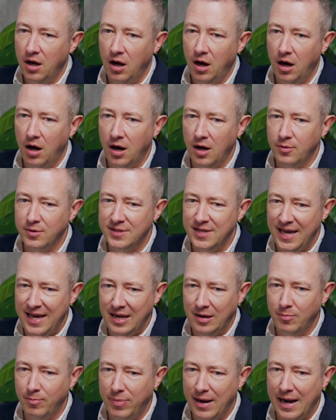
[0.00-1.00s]
I was at
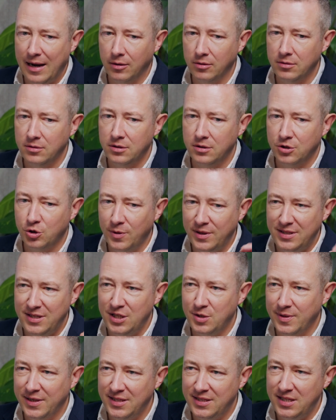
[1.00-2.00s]
Inbound
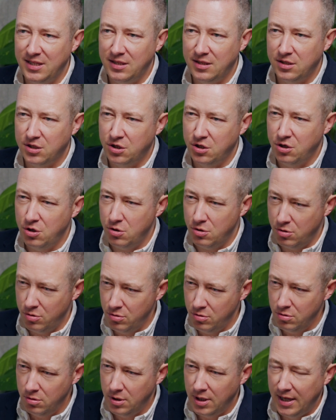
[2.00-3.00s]

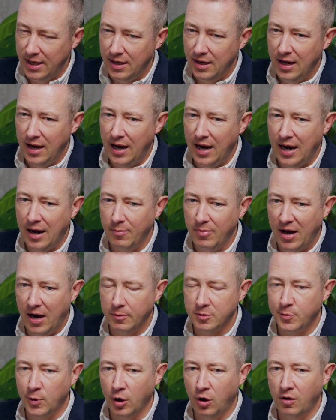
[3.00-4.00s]
2022, the
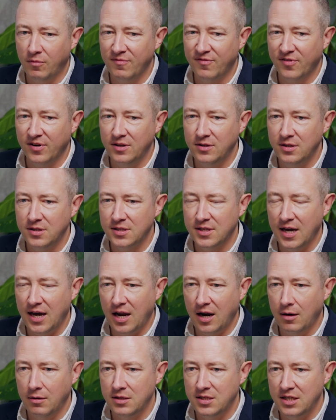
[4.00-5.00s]
HubSpot conference, and
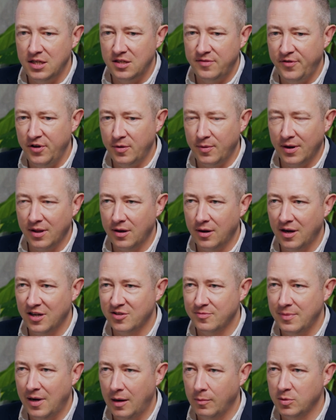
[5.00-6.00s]
I was interviewing one of the guys
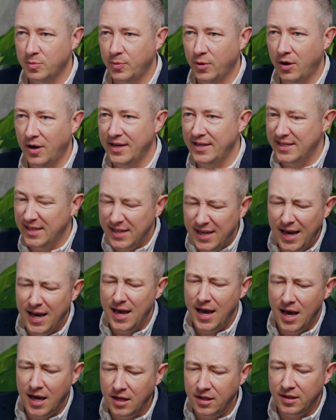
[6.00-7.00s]
from HubSpot, and he said,
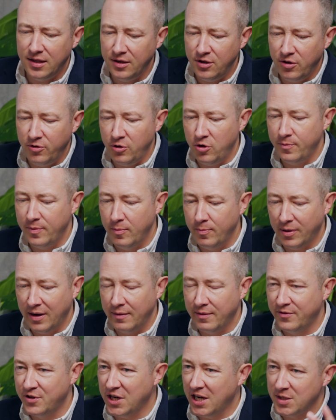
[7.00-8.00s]
you've been playing
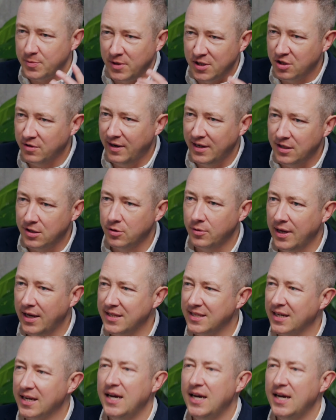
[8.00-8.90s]
with Jasper. It's a great tool. Yeah, he said,